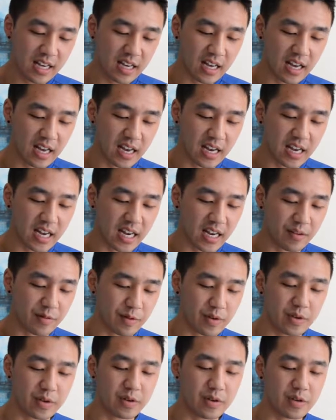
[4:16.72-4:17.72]
I
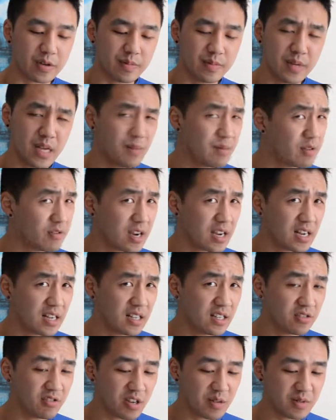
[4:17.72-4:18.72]
will maybe write a
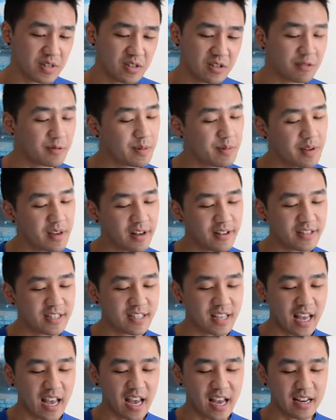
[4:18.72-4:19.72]
description, or maybe I'll
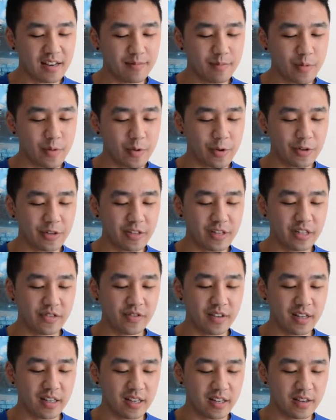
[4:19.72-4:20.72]
just add more to this
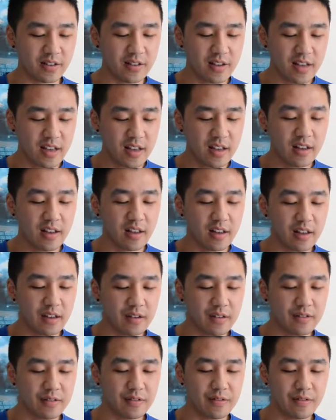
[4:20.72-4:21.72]
video
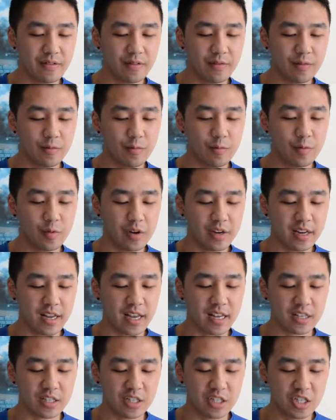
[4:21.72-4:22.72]
of what
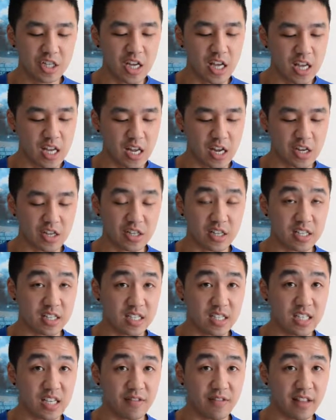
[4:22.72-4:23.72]
has changed and
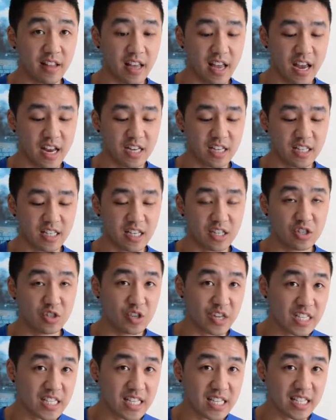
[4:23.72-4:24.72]
see if it actually
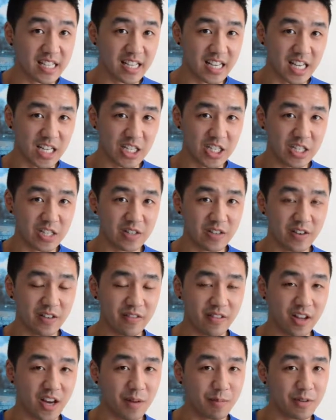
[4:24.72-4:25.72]
addresses the issue
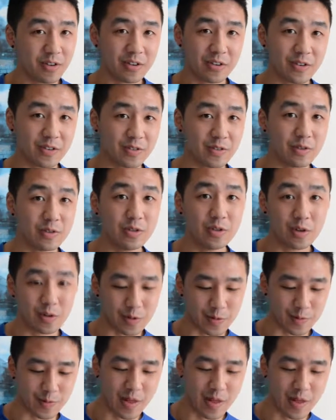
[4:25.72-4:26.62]
of optical zoom,